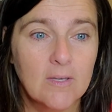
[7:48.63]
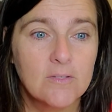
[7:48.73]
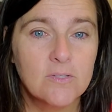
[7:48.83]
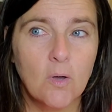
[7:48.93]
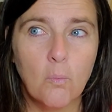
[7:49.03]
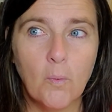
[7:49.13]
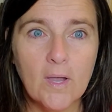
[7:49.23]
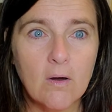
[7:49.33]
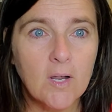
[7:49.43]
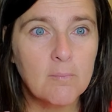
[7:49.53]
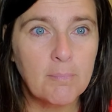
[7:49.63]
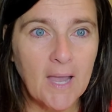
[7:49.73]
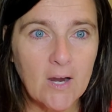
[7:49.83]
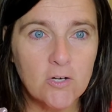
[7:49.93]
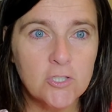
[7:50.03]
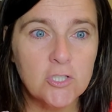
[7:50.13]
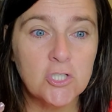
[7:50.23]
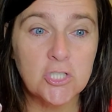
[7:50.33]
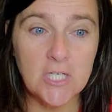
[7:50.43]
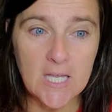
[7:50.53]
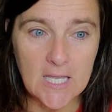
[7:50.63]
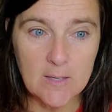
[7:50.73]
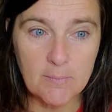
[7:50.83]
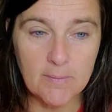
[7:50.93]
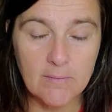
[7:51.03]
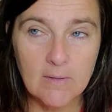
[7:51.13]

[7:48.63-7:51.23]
So we are compared to sheep